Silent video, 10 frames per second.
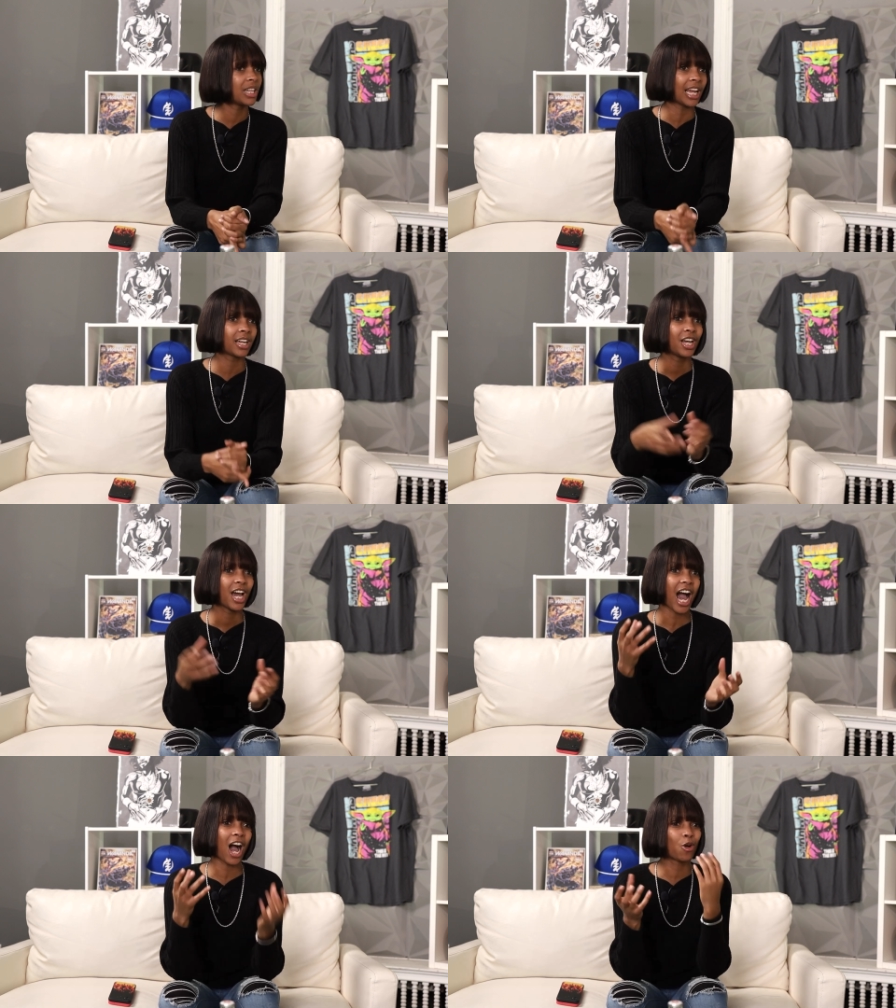Like,
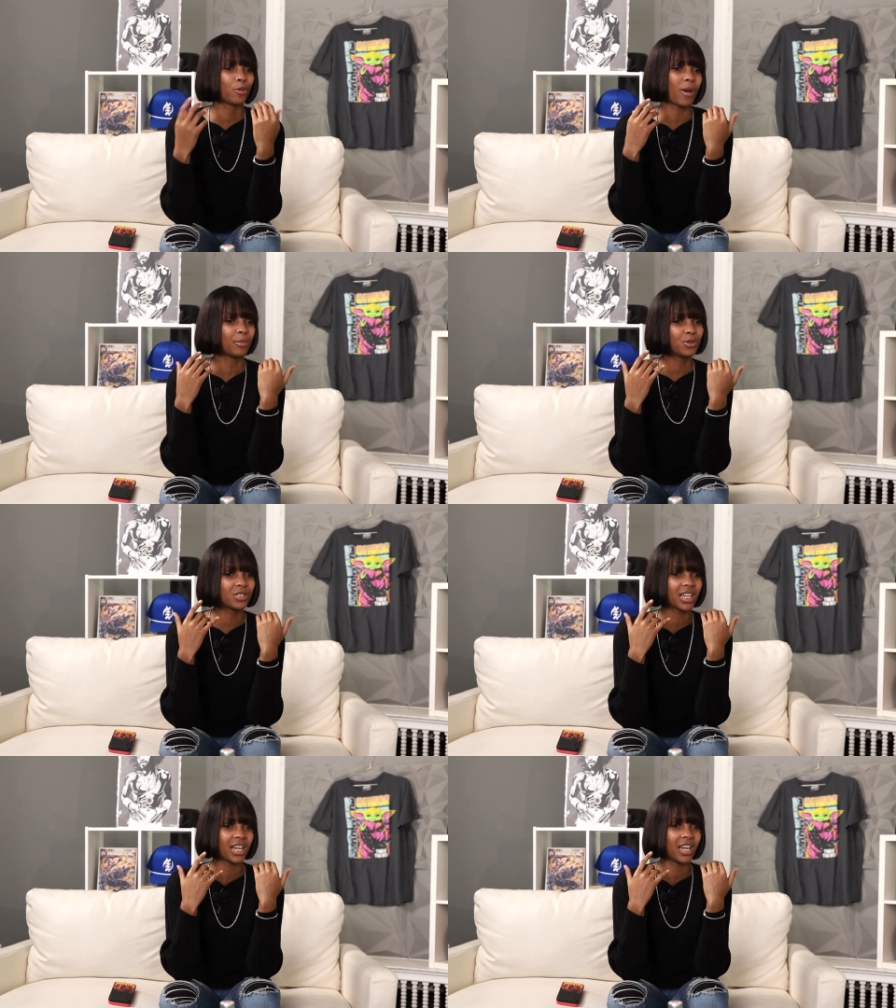I'll go to my
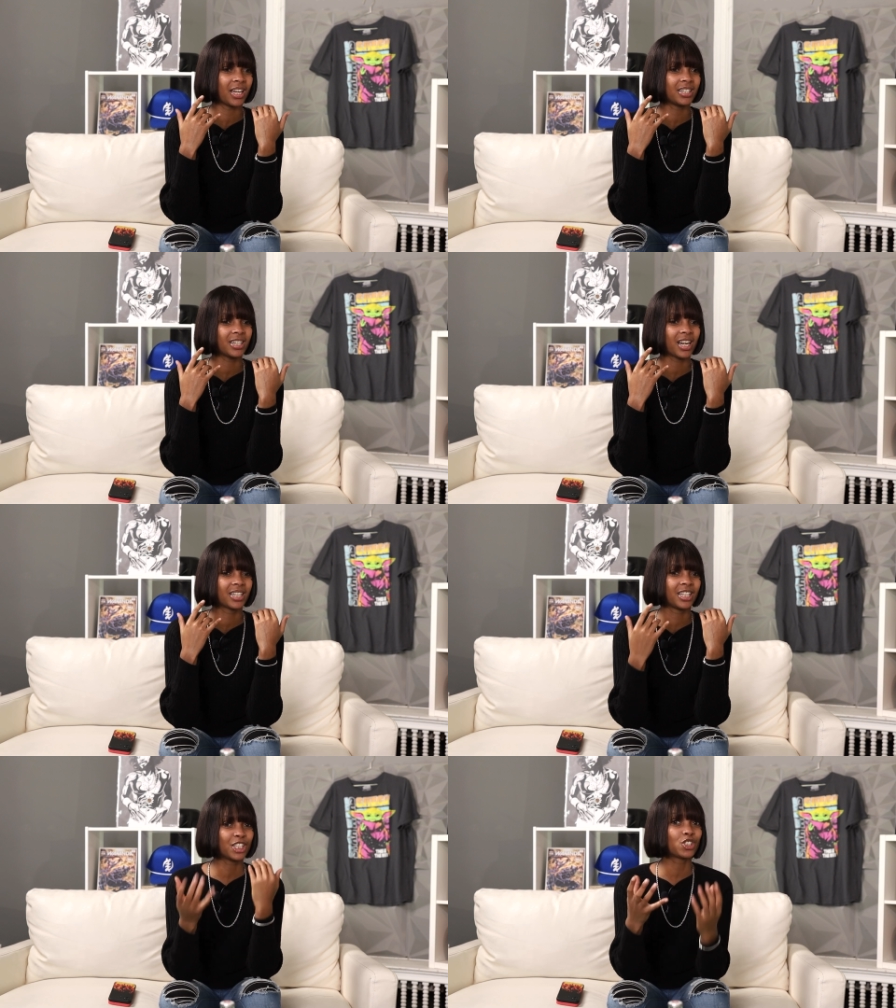music, and
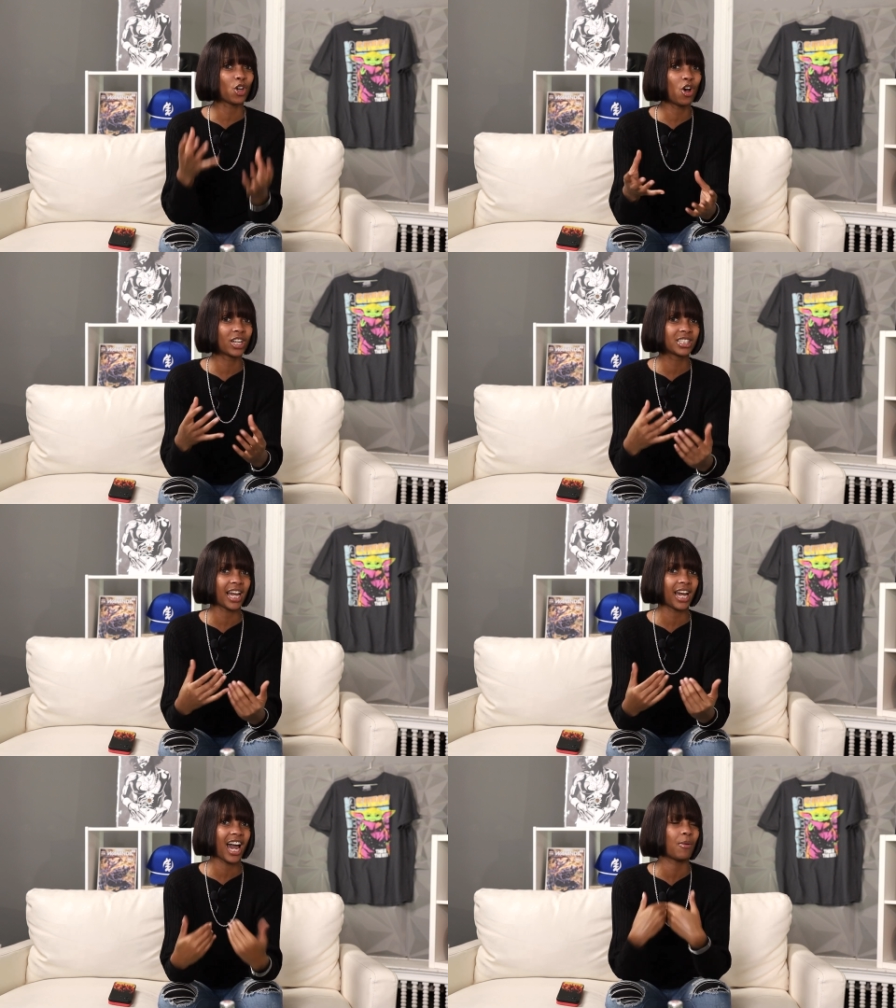this song is
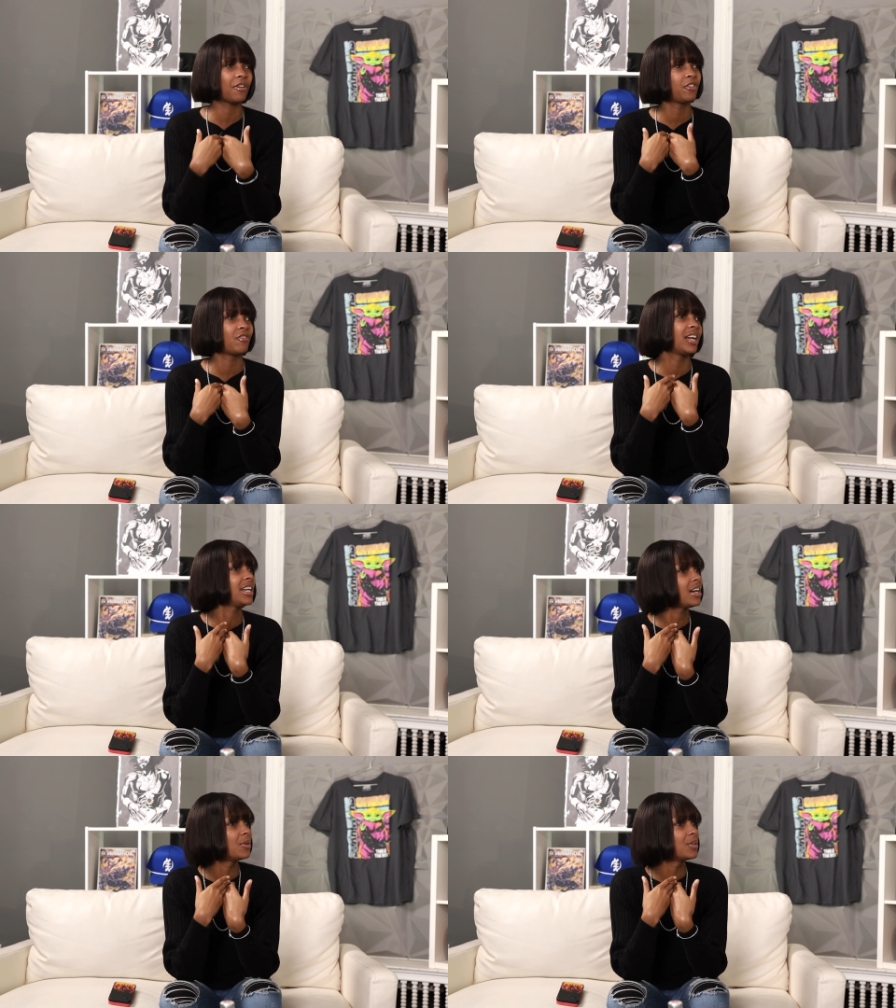like how I feel right
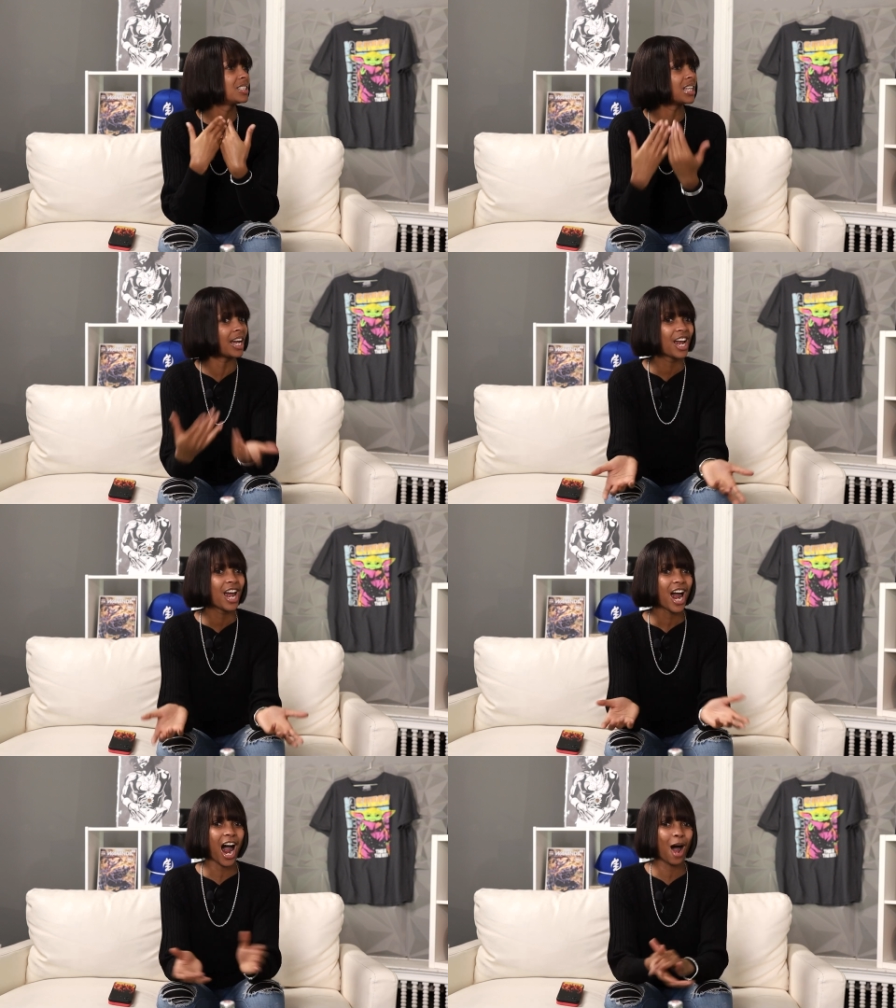now. It's like,
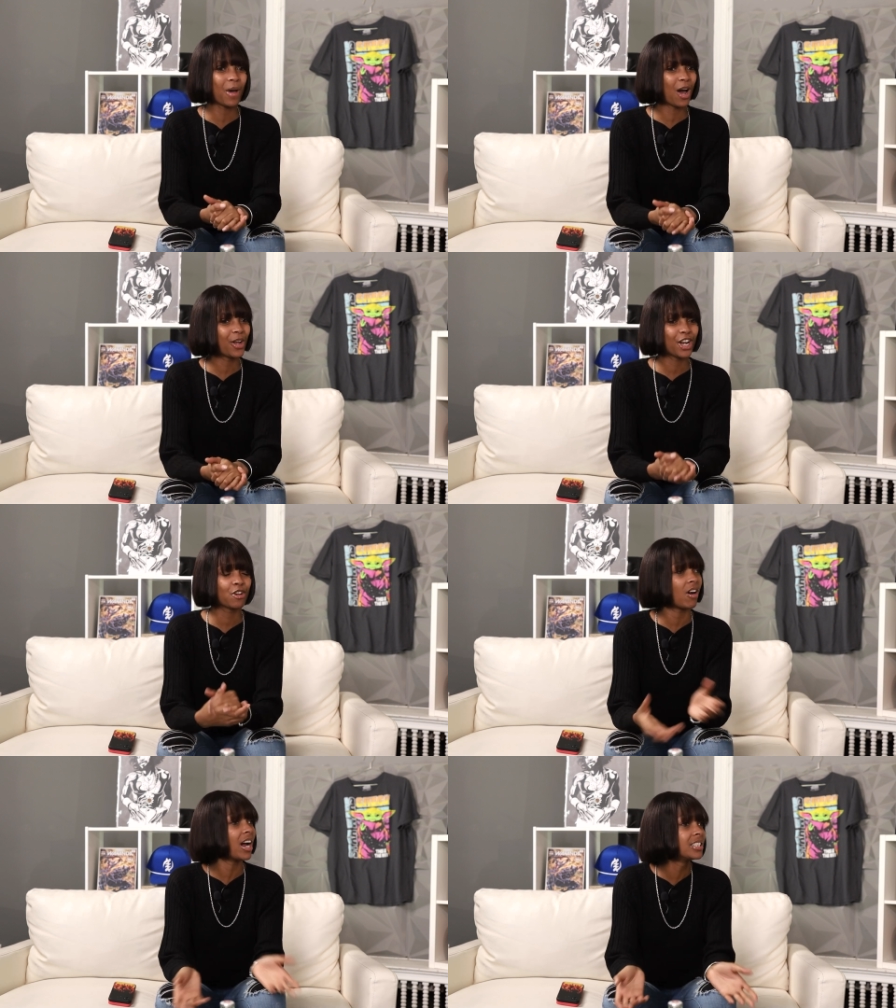I'm out here
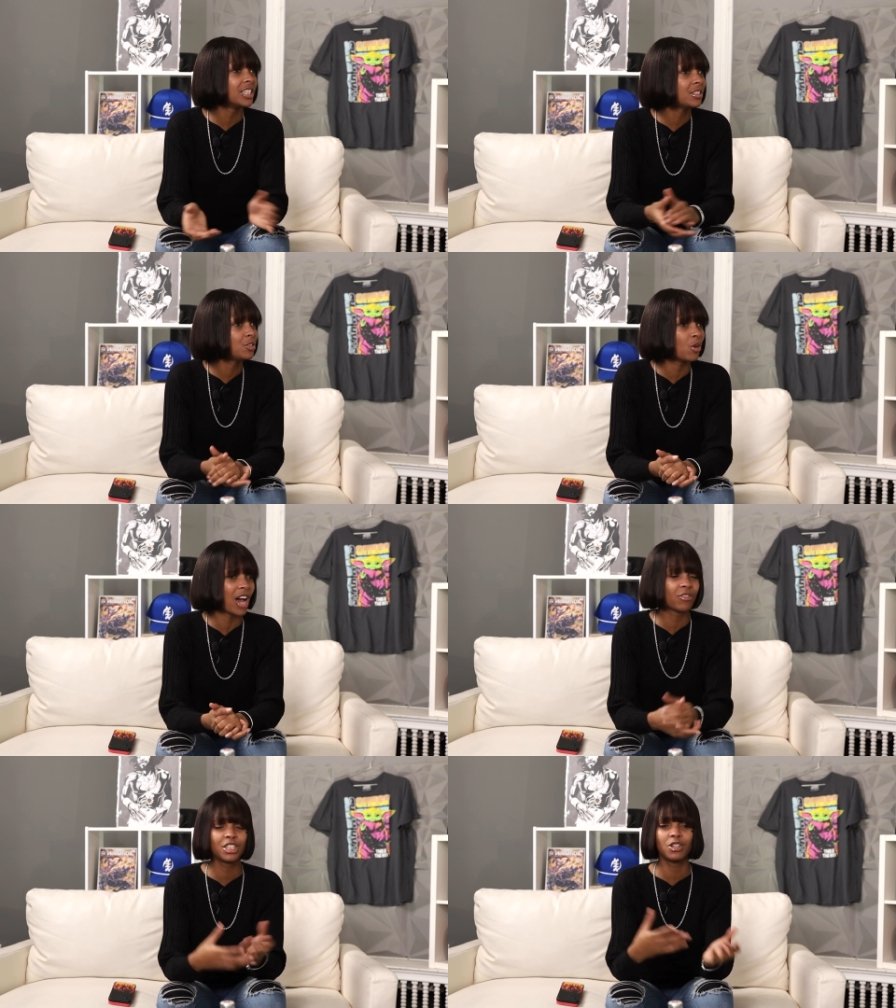grinding. You know, I
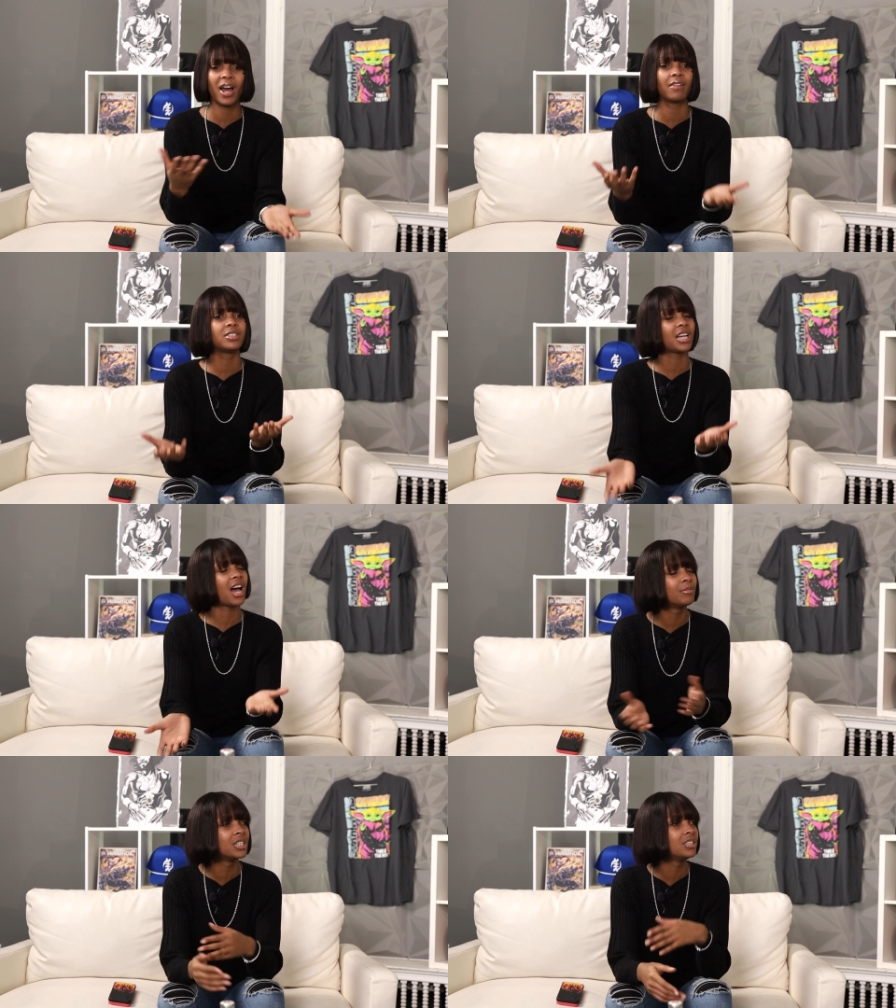really don't have time to